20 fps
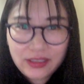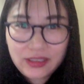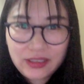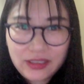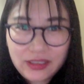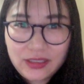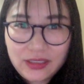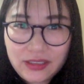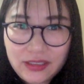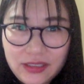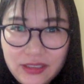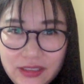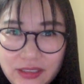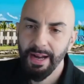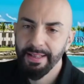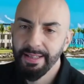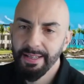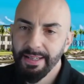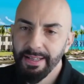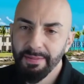Wow. So
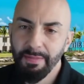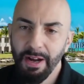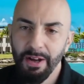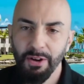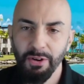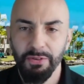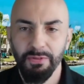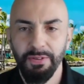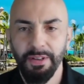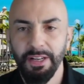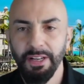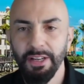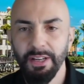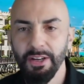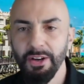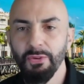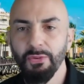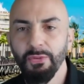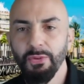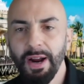I did my own
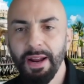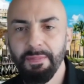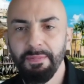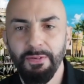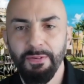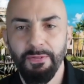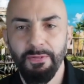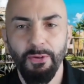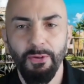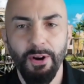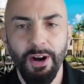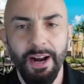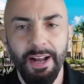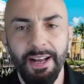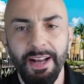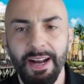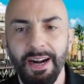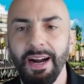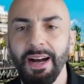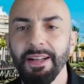video right before I
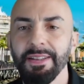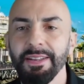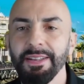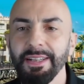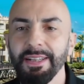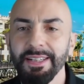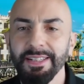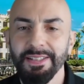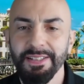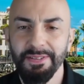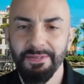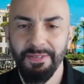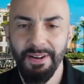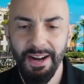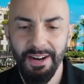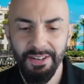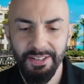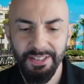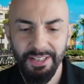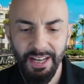got on this
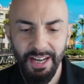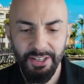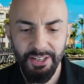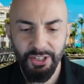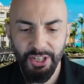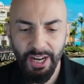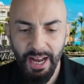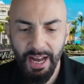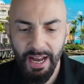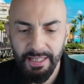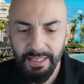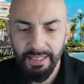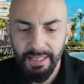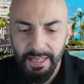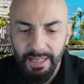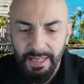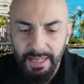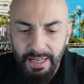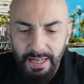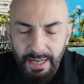Fireside chat.
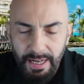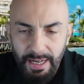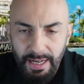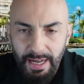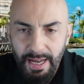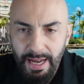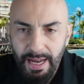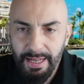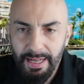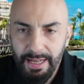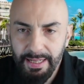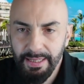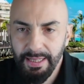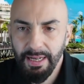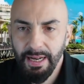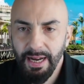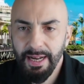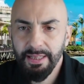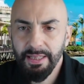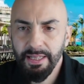And
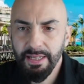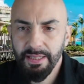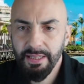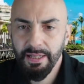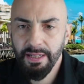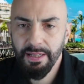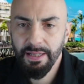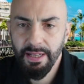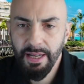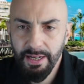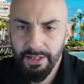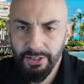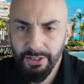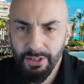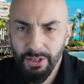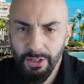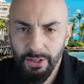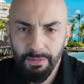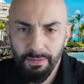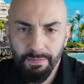I think the
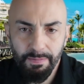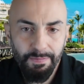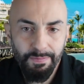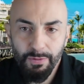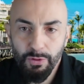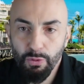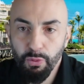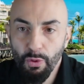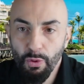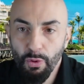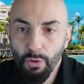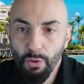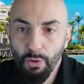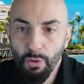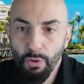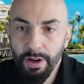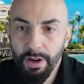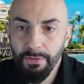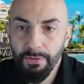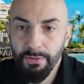next
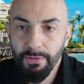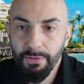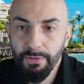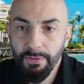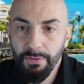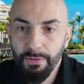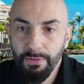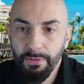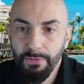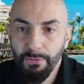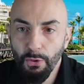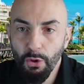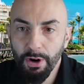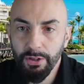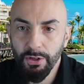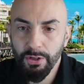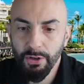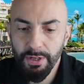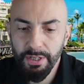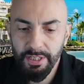24 to
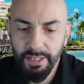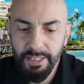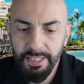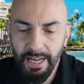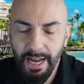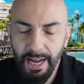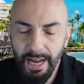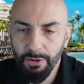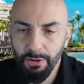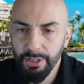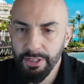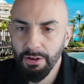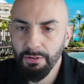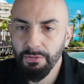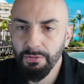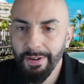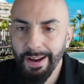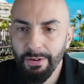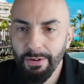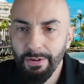36 hours are
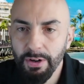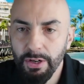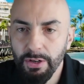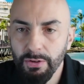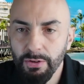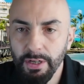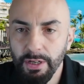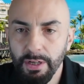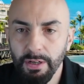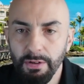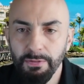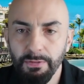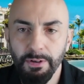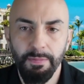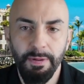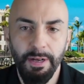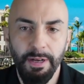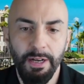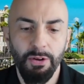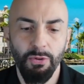very critical for
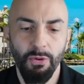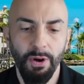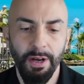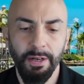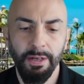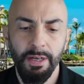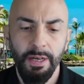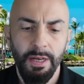Bitcoin.